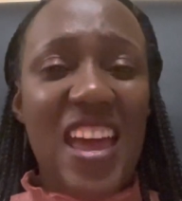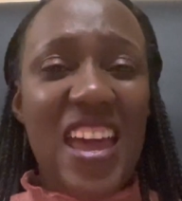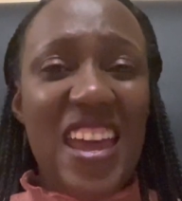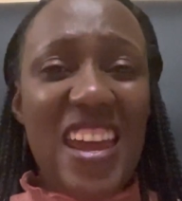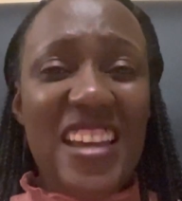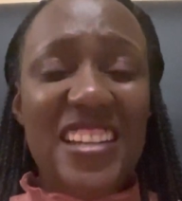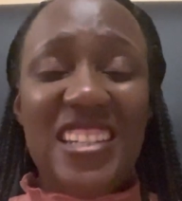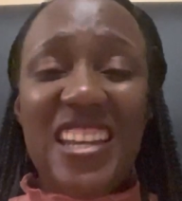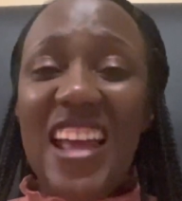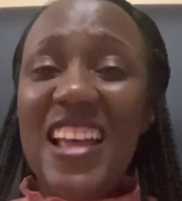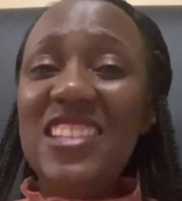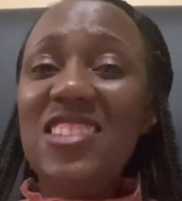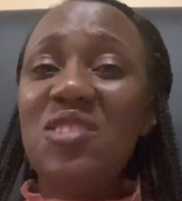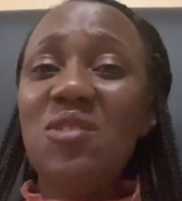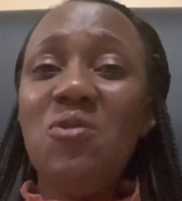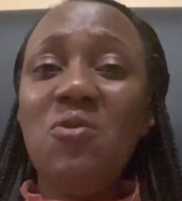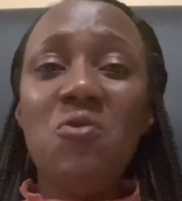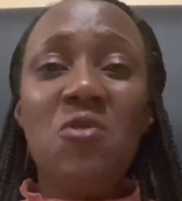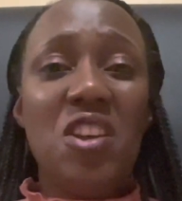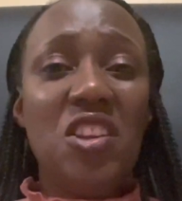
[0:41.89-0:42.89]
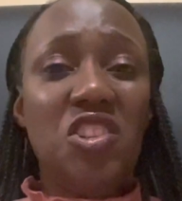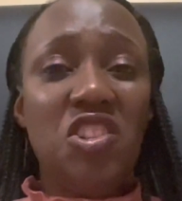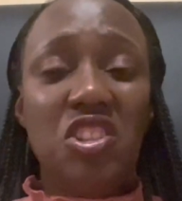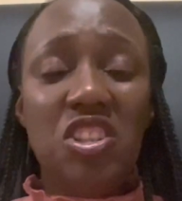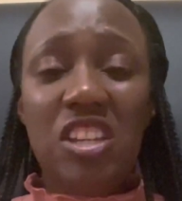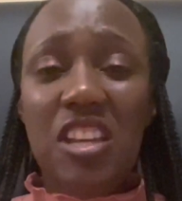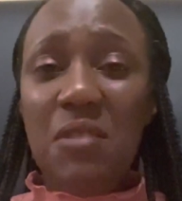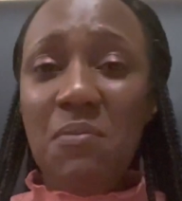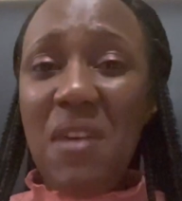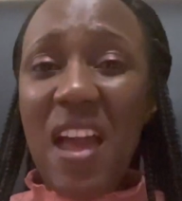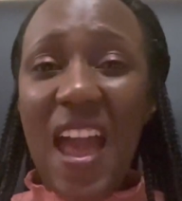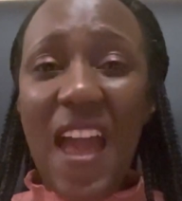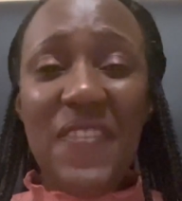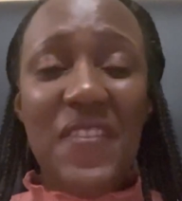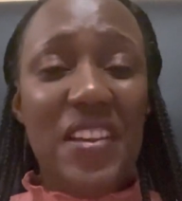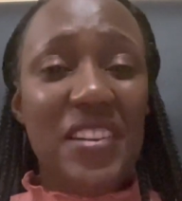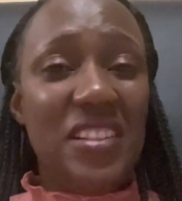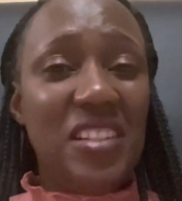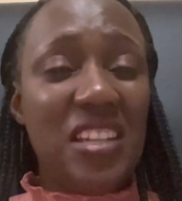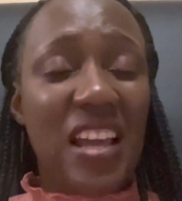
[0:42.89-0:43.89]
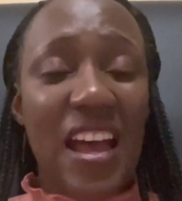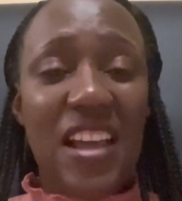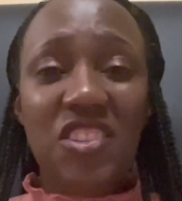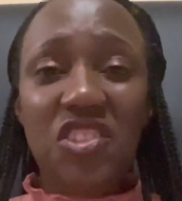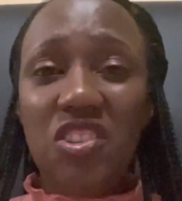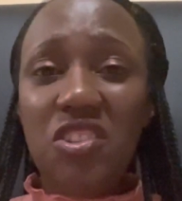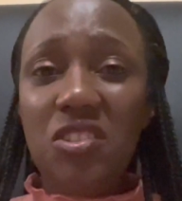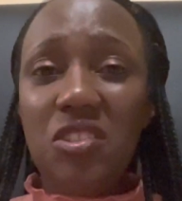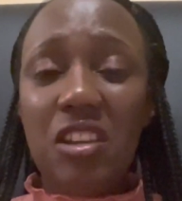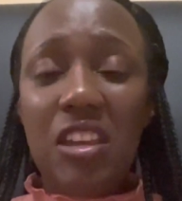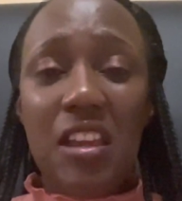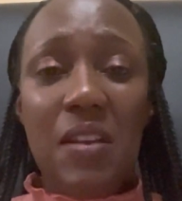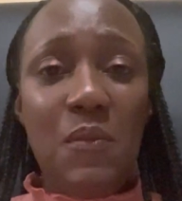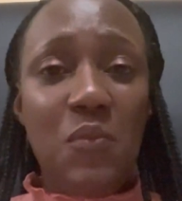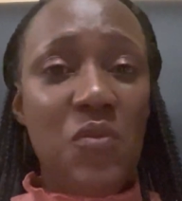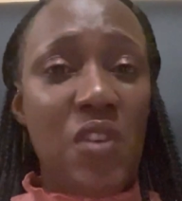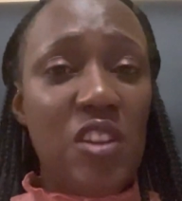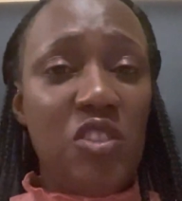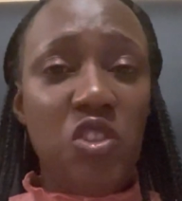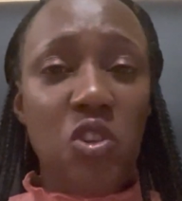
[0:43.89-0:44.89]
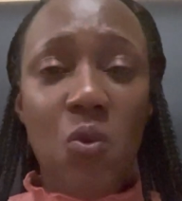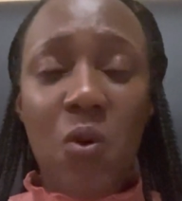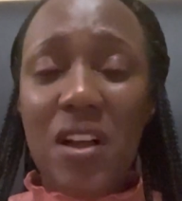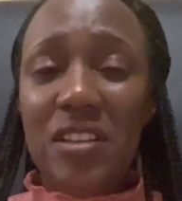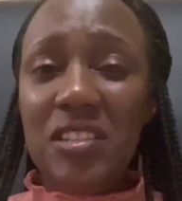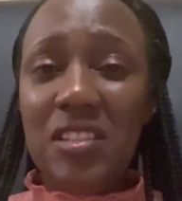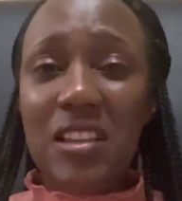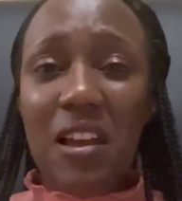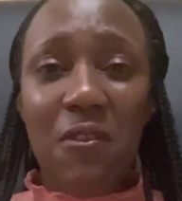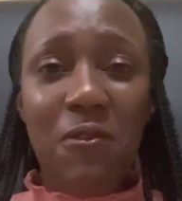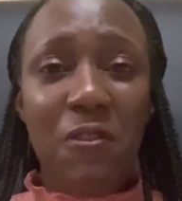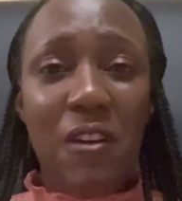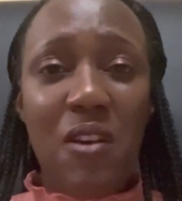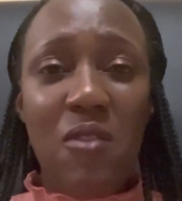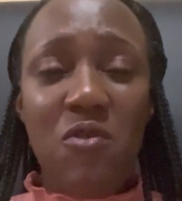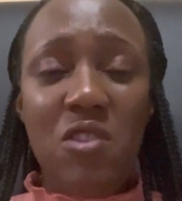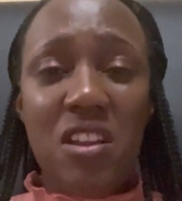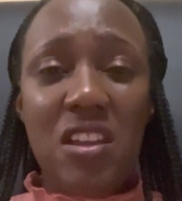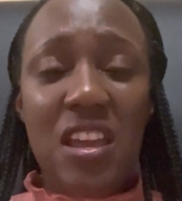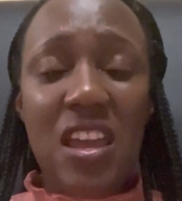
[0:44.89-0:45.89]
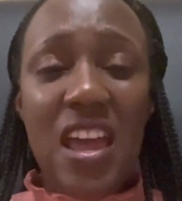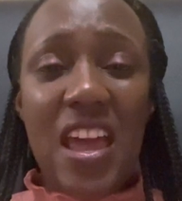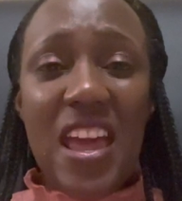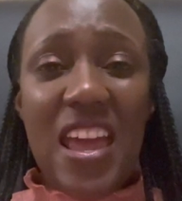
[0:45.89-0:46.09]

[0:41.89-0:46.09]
It has reached him and it touches him that you are suffering.